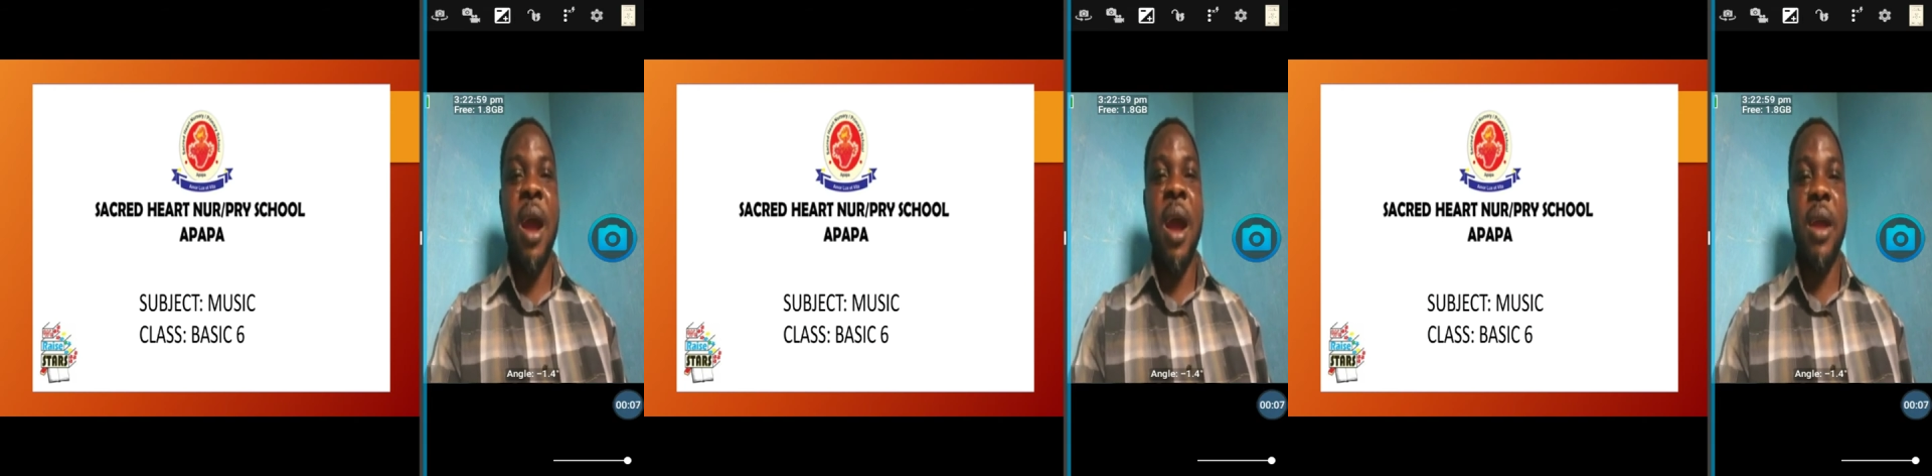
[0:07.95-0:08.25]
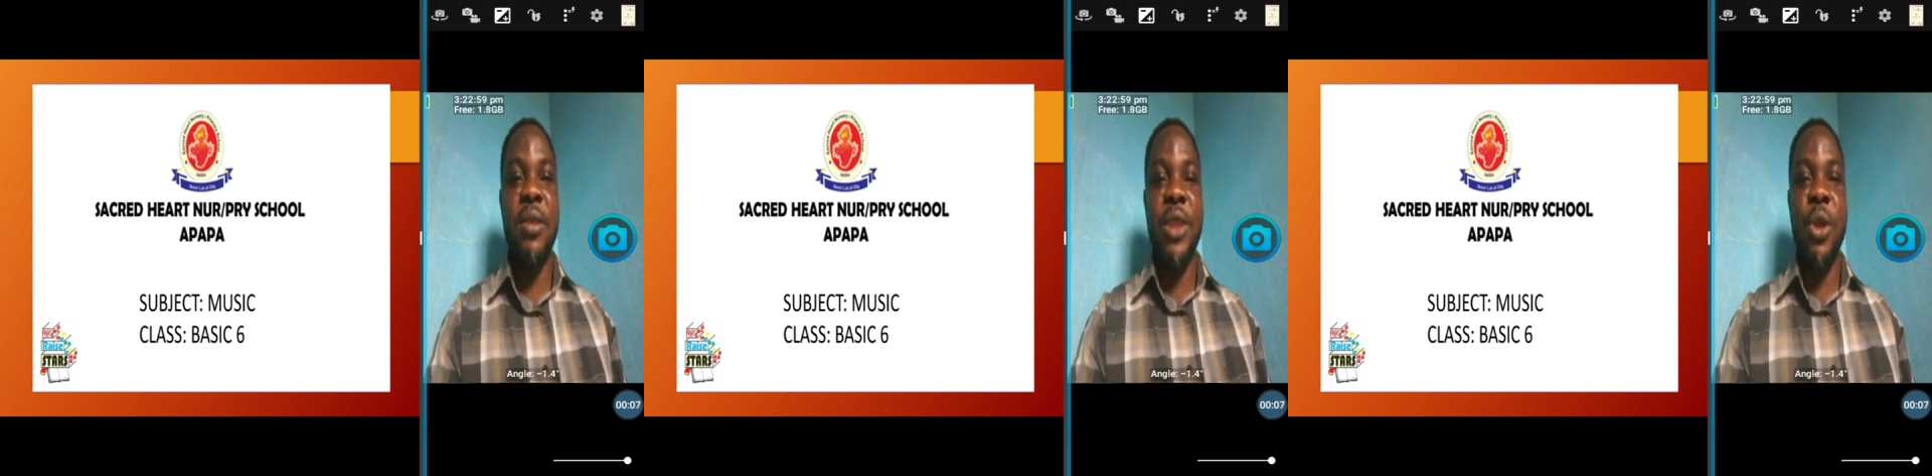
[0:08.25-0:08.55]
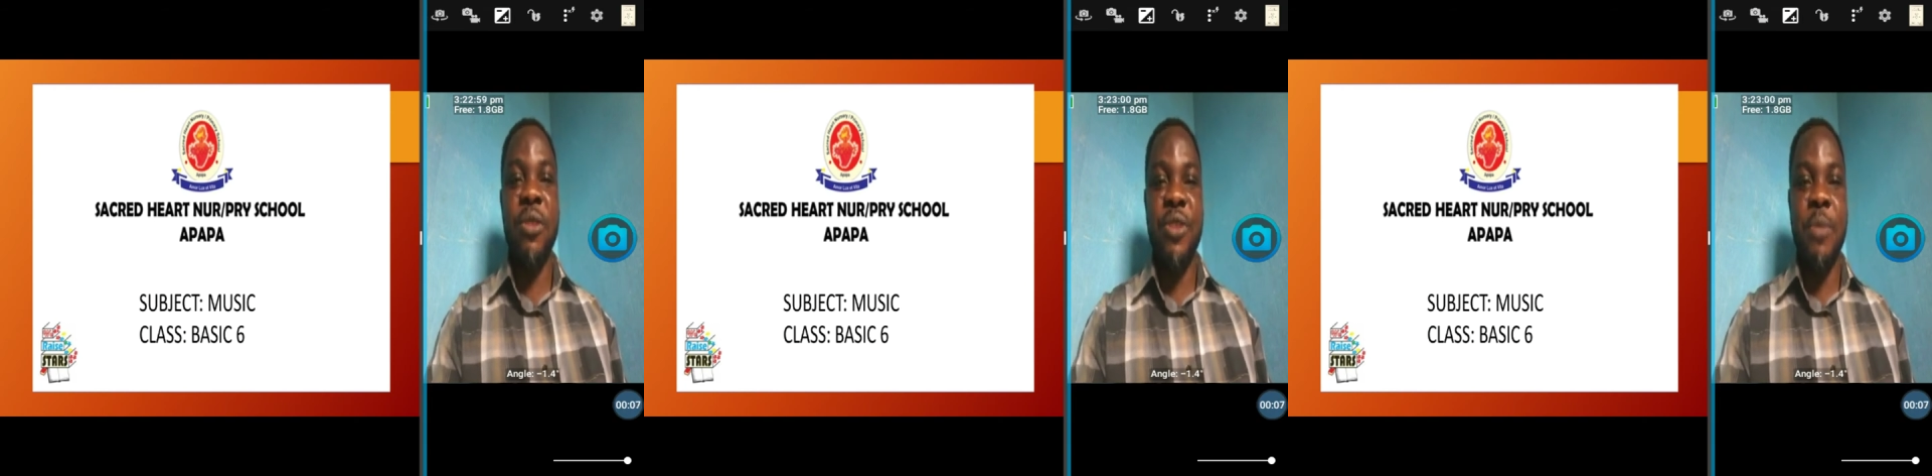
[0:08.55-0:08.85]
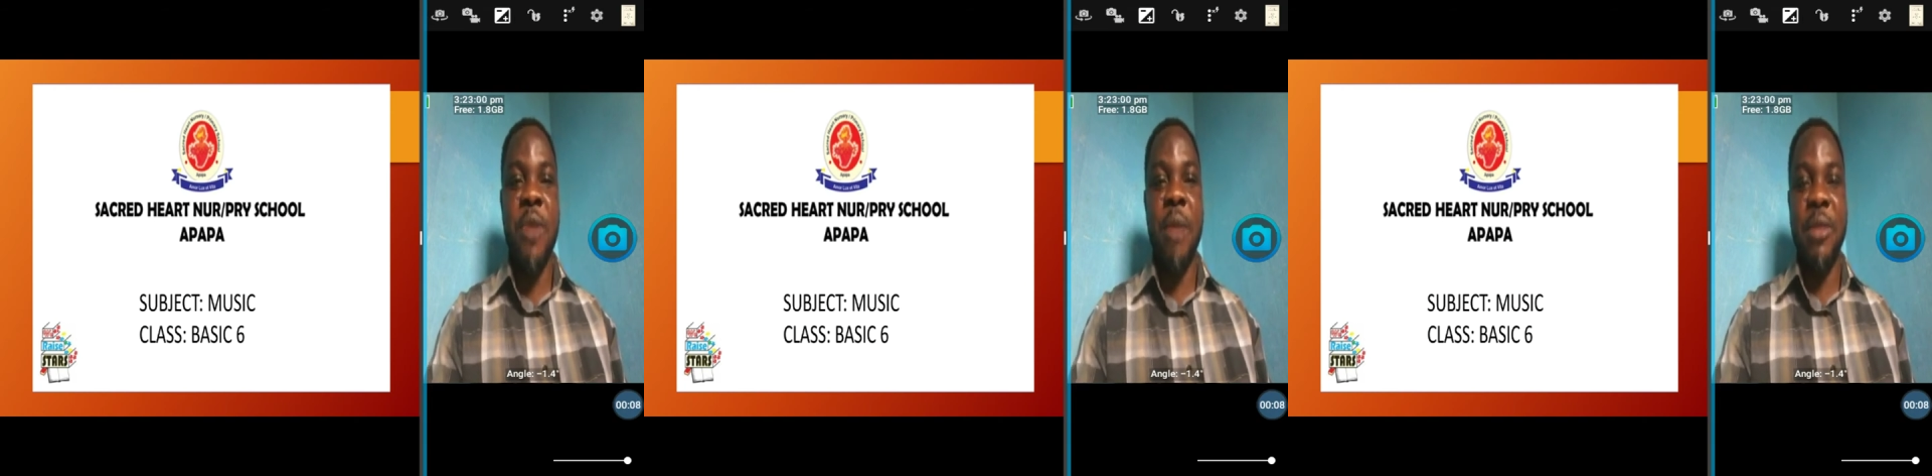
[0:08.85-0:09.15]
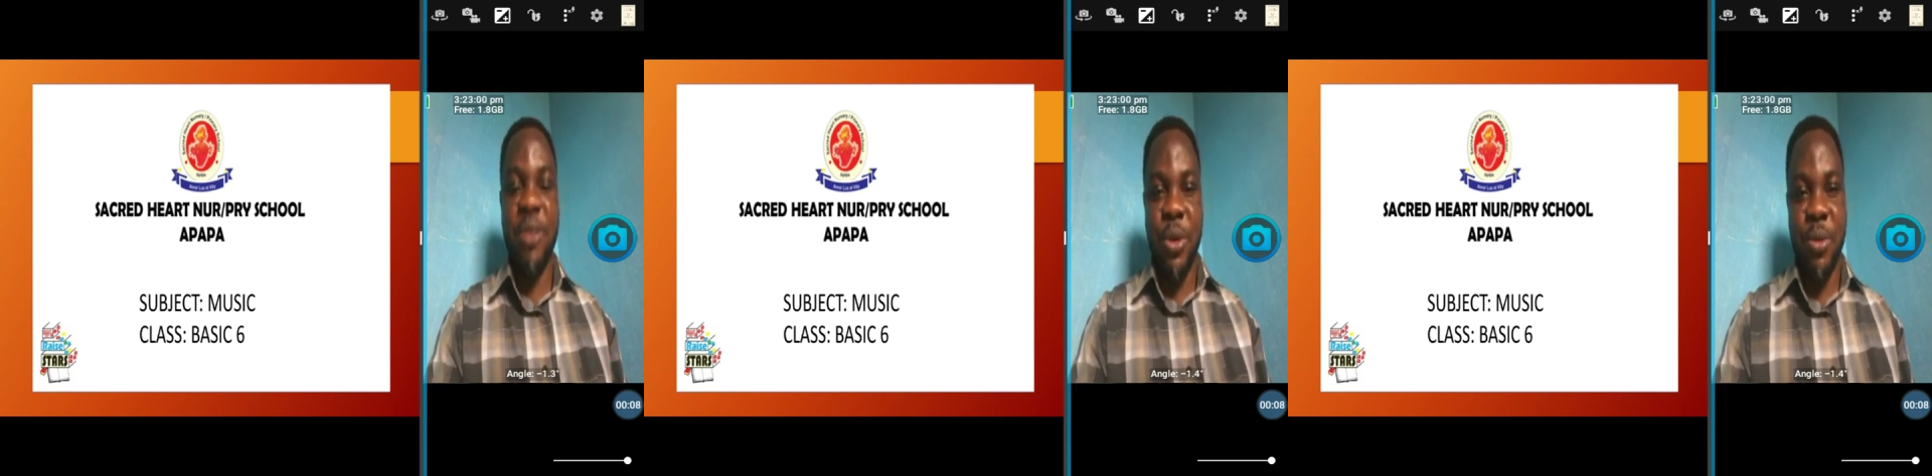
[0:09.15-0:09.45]
Heart Nursery and Primary
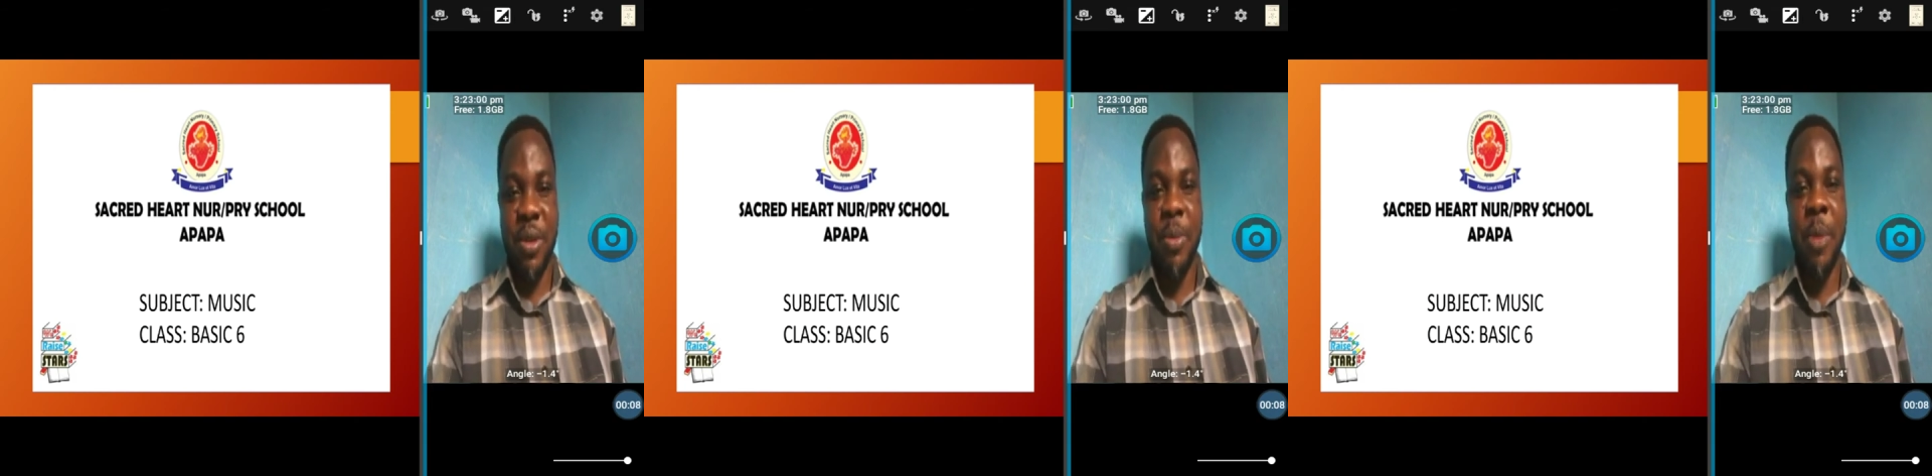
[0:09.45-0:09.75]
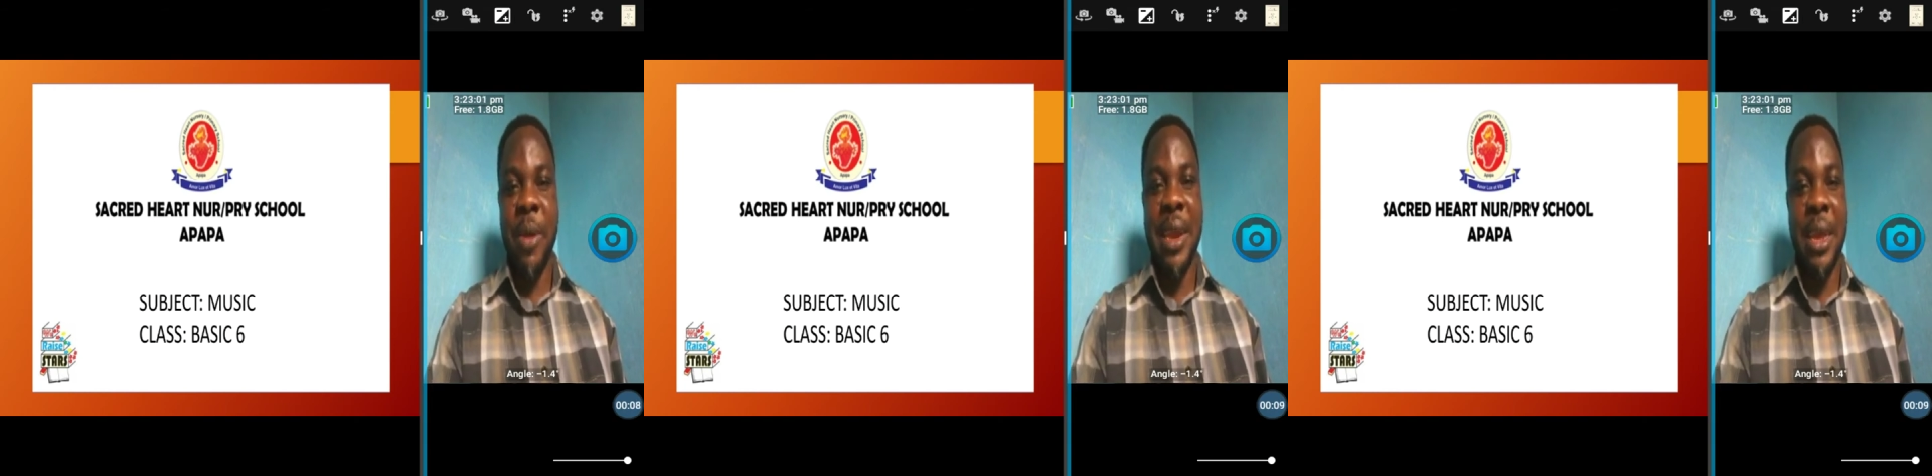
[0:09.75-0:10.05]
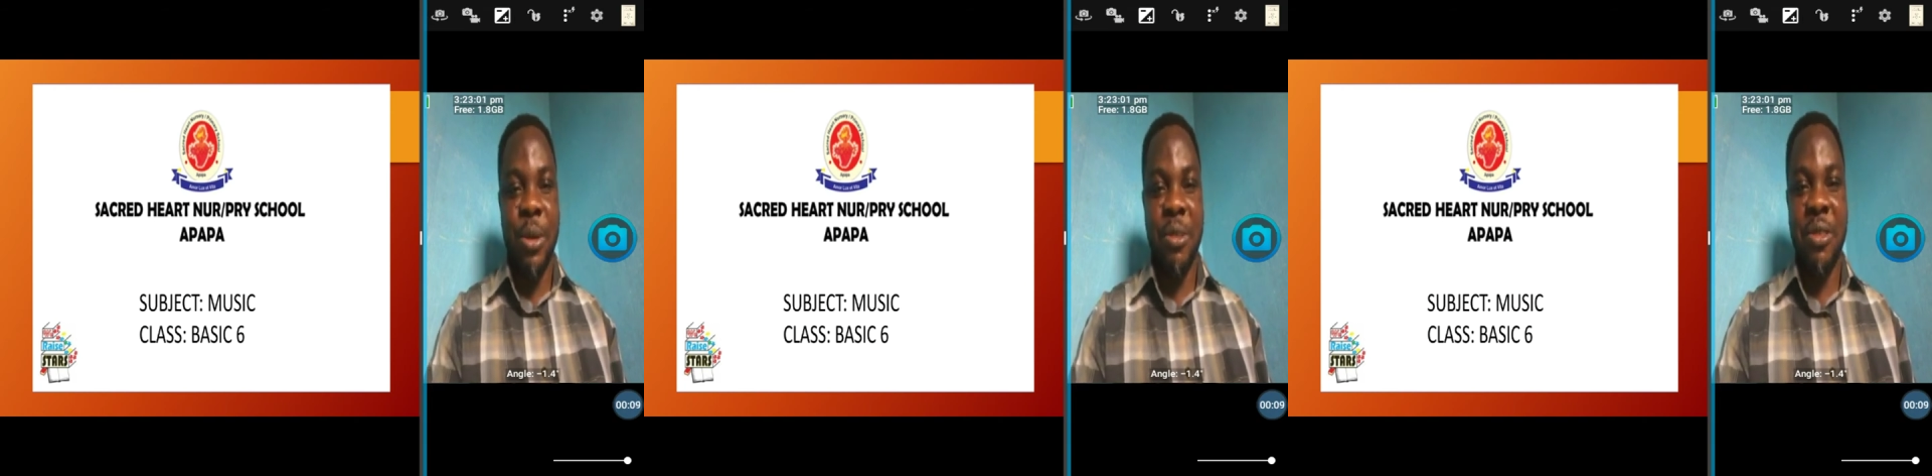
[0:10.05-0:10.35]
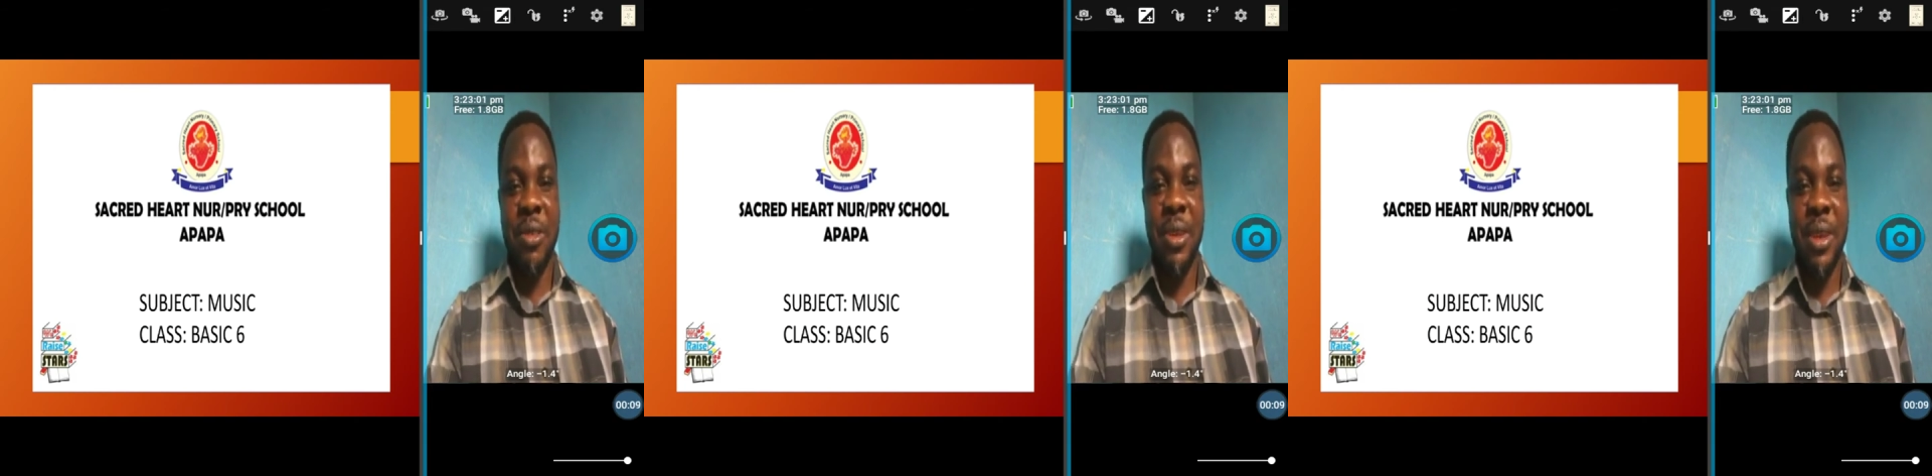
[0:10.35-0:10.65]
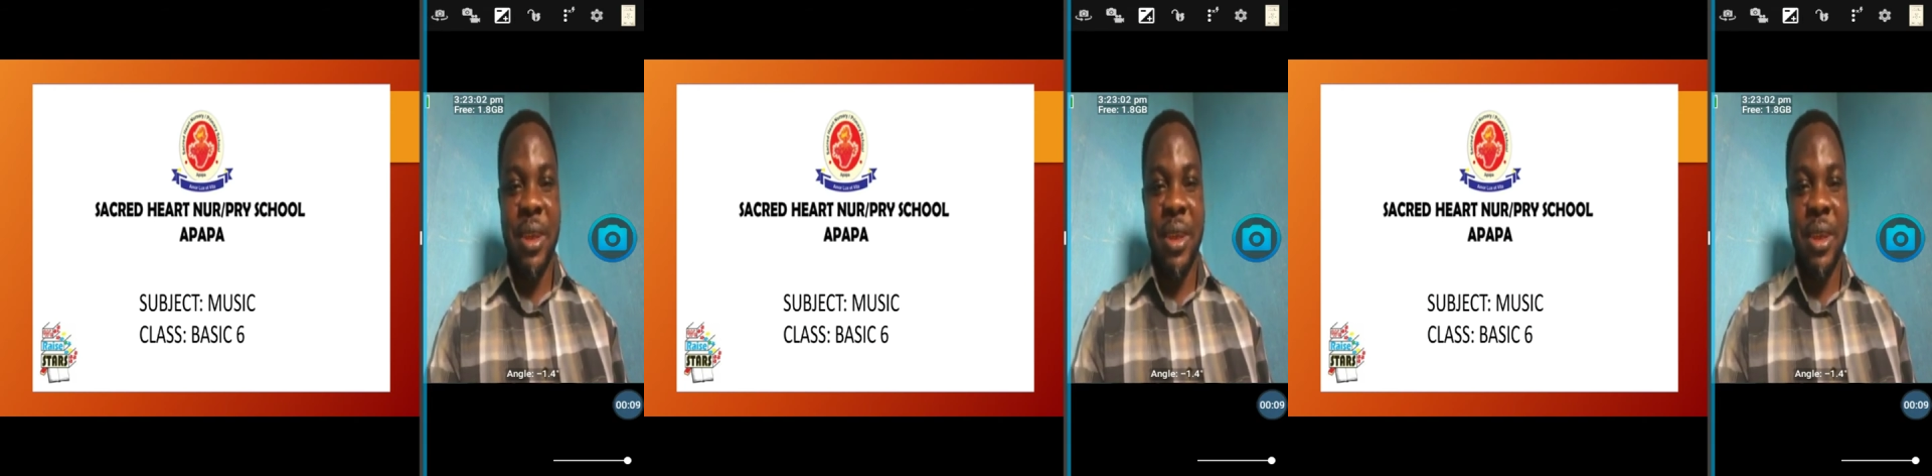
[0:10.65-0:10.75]
School, Papa Lagos.